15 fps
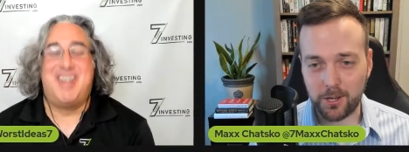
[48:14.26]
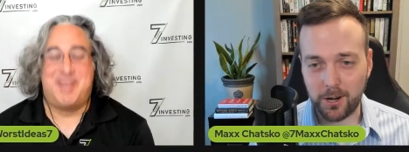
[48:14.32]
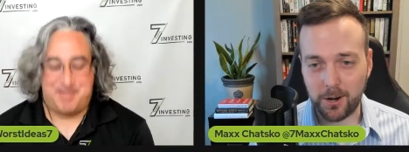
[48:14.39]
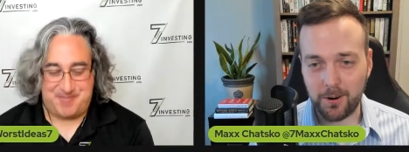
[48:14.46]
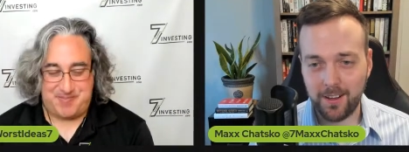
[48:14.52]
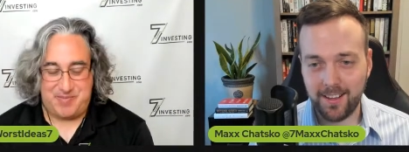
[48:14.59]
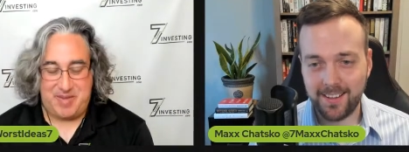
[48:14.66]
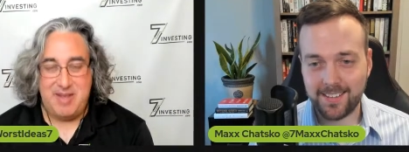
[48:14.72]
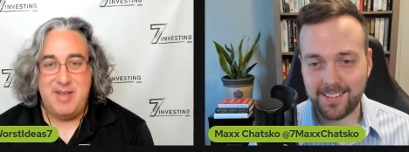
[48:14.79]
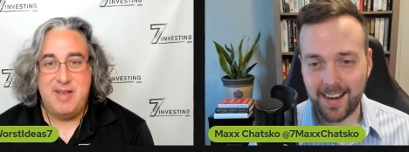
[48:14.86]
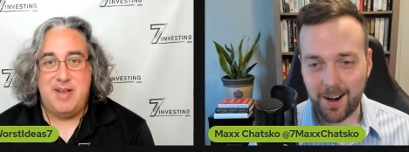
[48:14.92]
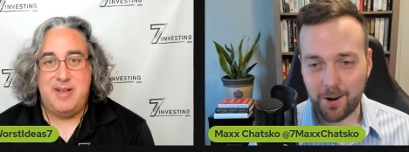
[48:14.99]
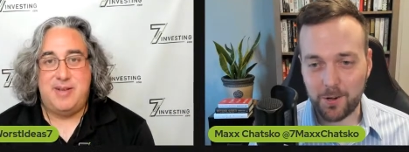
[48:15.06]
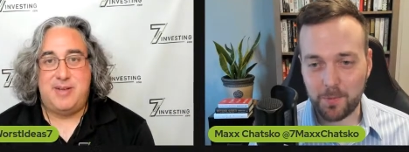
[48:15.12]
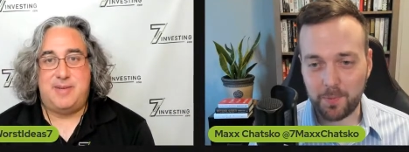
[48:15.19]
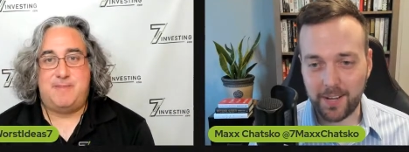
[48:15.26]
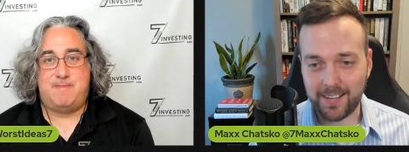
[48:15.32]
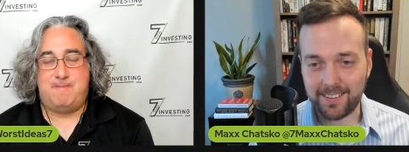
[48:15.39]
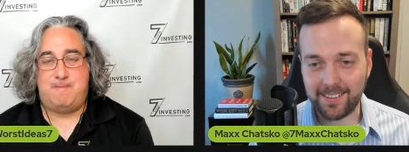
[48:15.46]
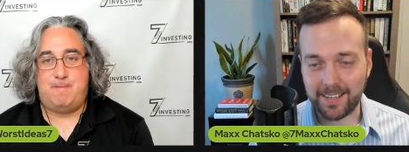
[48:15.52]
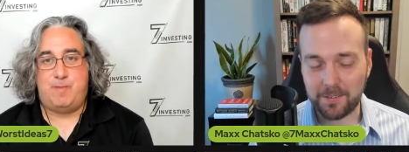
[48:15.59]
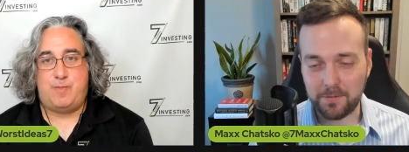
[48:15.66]
Speaker 1: show, Tara, you pay
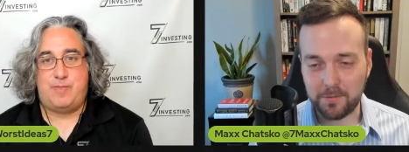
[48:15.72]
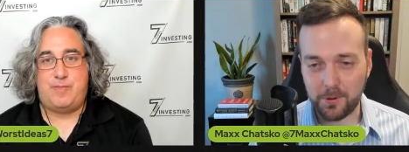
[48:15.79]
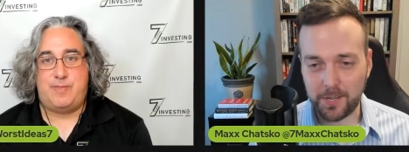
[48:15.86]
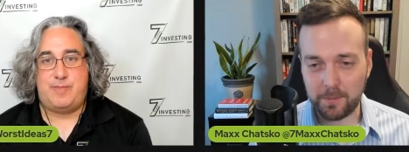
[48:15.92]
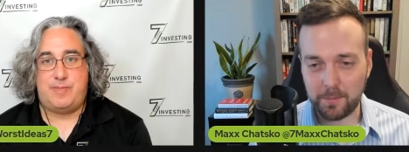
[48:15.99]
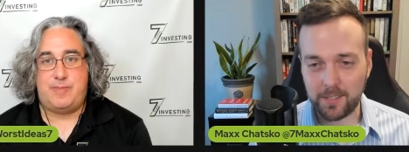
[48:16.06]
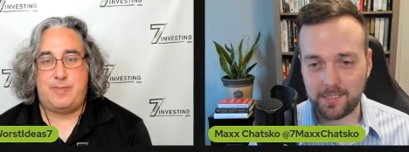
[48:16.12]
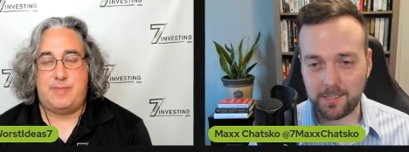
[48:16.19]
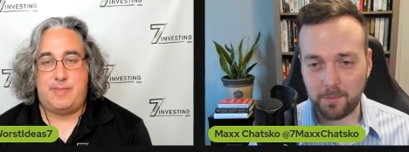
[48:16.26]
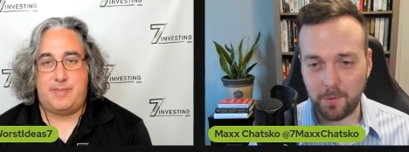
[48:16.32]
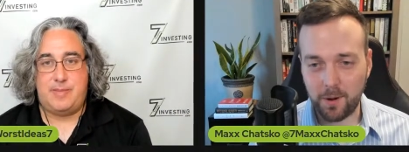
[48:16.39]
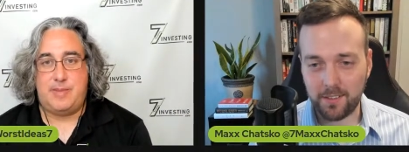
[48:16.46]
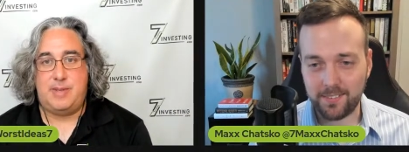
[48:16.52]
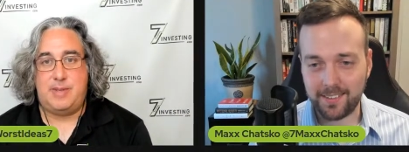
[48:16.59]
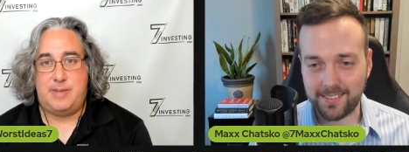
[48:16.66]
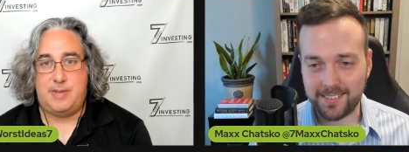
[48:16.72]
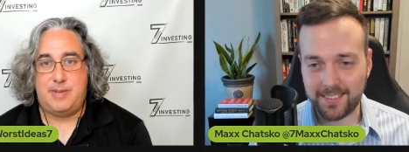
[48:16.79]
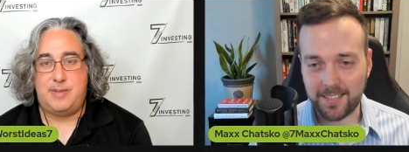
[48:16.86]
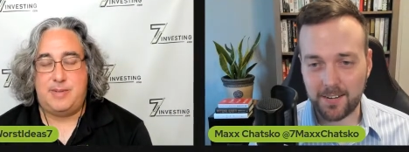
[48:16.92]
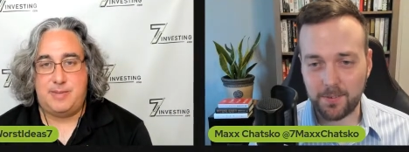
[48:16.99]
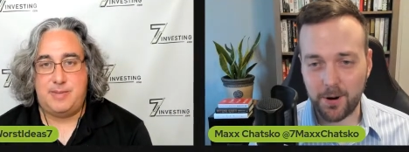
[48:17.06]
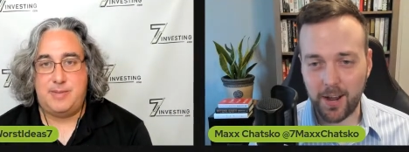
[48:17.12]
like forty bucks a month. It doesn't
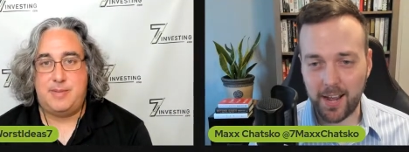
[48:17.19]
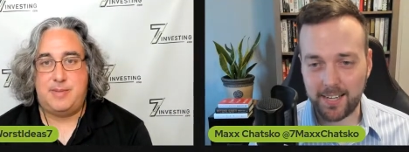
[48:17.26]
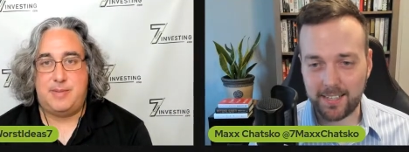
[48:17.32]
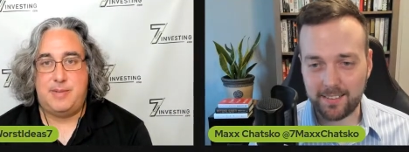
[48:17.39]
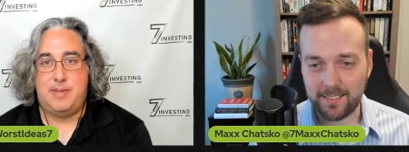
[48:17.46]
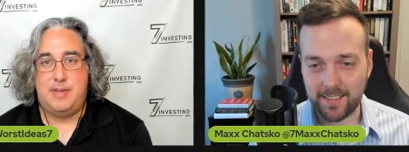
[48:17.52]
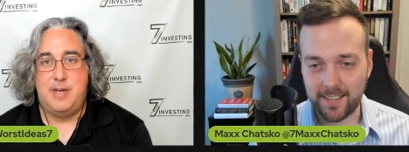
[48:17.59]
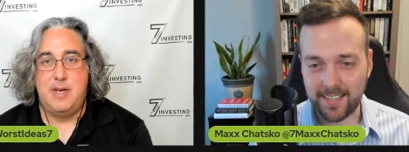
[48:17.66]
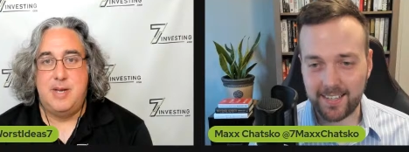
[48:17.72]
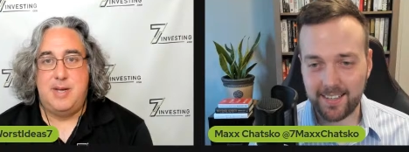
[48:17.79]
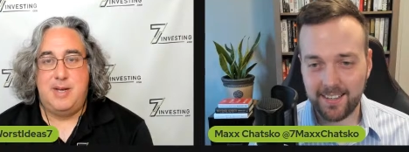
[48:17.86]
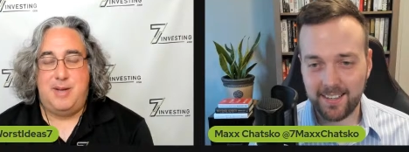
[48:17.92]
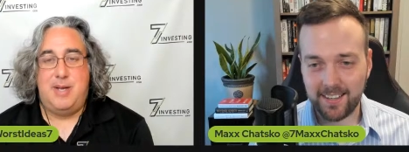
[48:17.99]
cover anything.